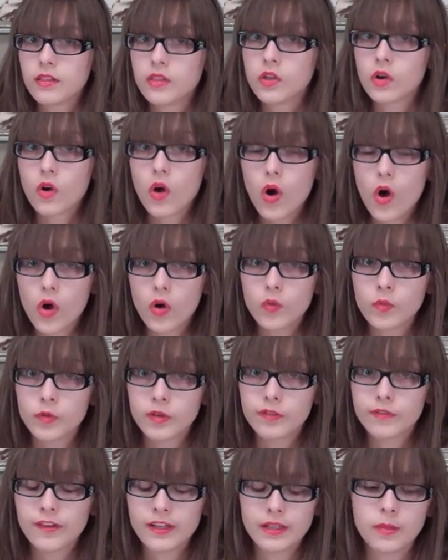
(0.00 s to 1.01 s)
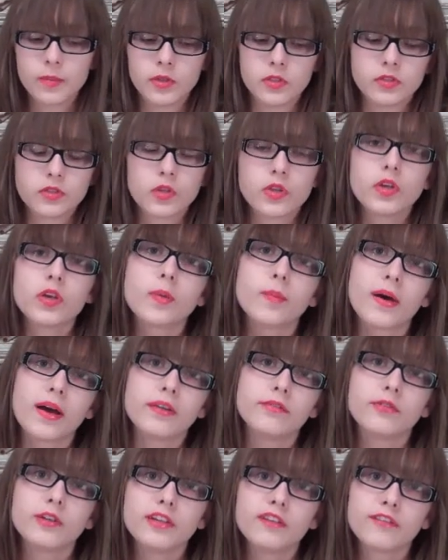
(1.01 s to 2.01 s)
they're all refillable, so you can
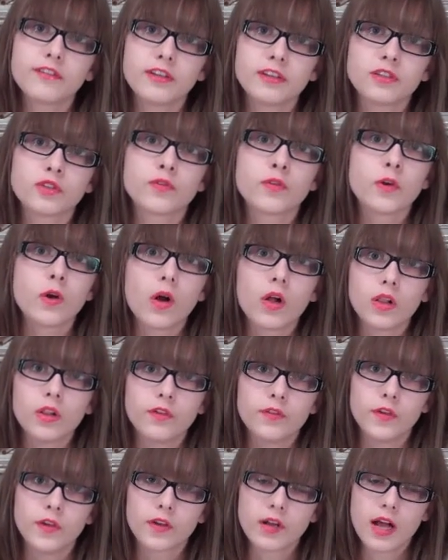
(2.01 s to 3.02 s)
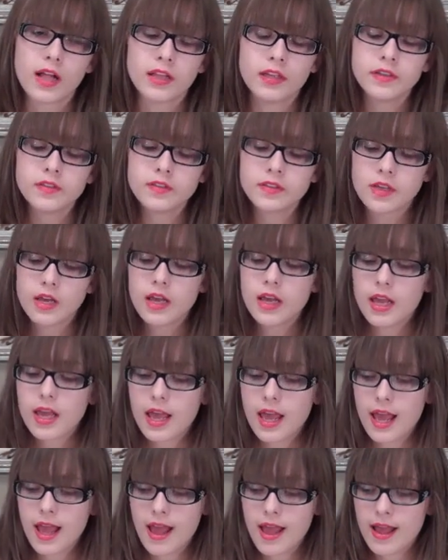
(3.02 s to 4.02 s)
buy refills for all of your colors,
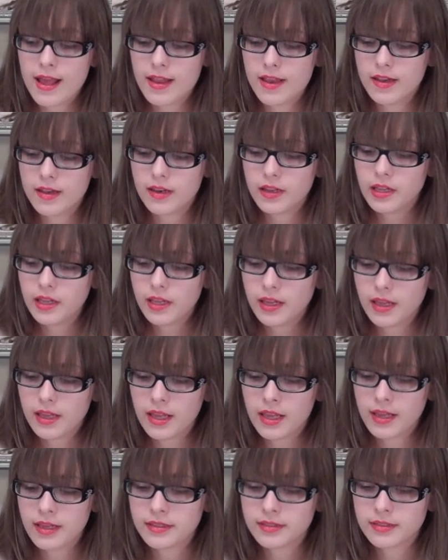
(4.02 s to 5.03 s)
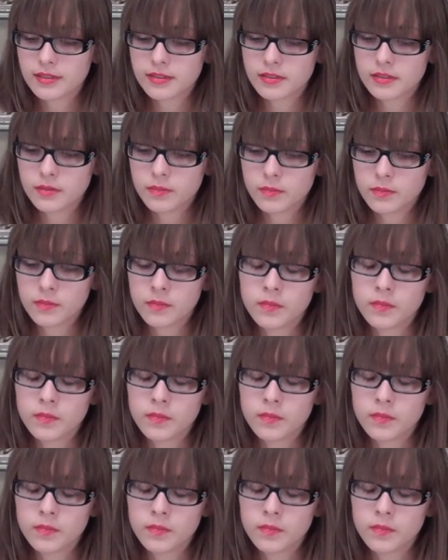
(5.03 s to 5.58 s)
and it's